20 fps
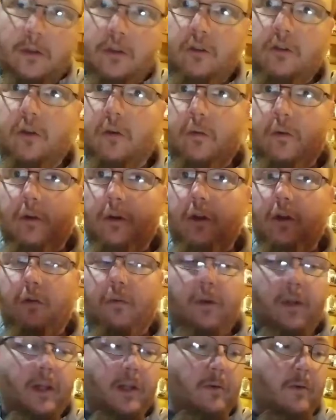So we're going to
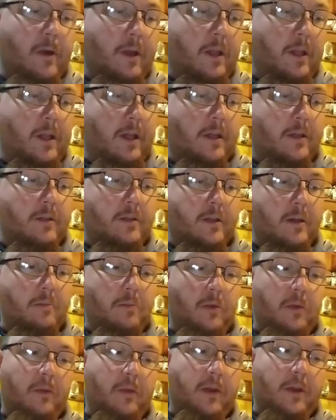really quickly
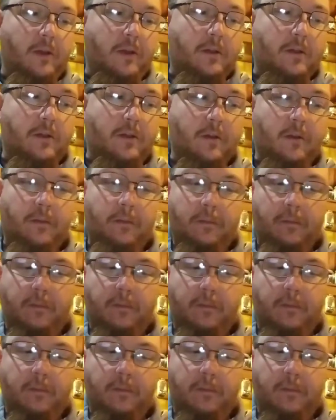assemble this